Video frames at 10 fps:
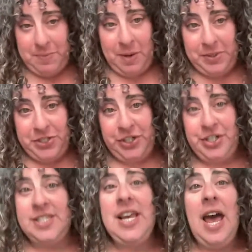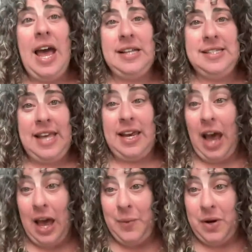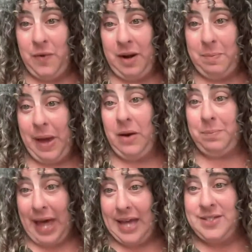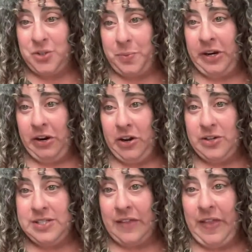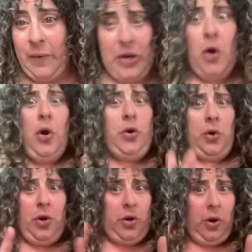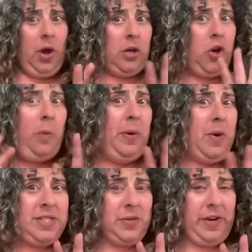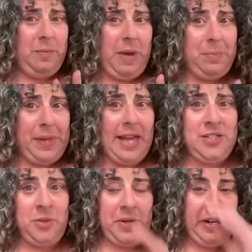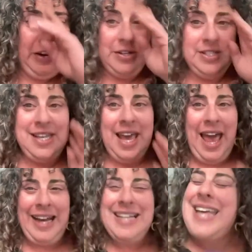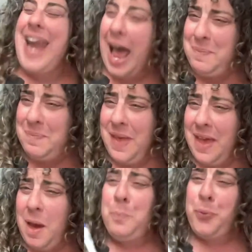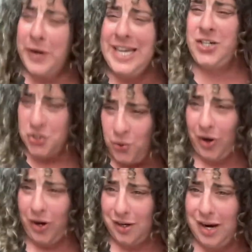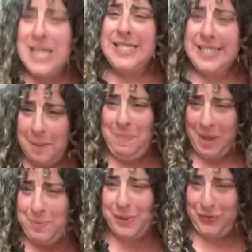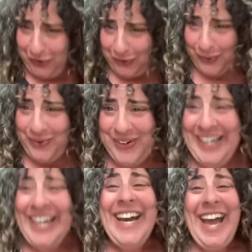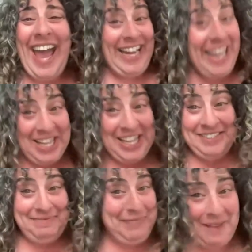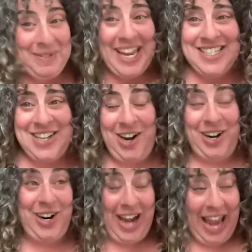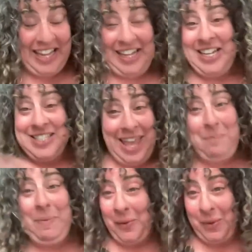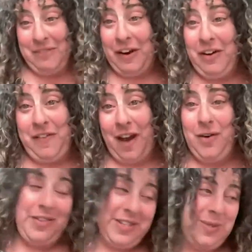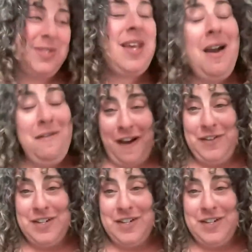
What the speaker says: publishers and said, I want to write about Black superheroes. And they went, no. Nobody wants to read about Black superheroes. And he said, I'm pretty sure some people do. And he came to Kickstarter and his campaign went very viral. This was 5 or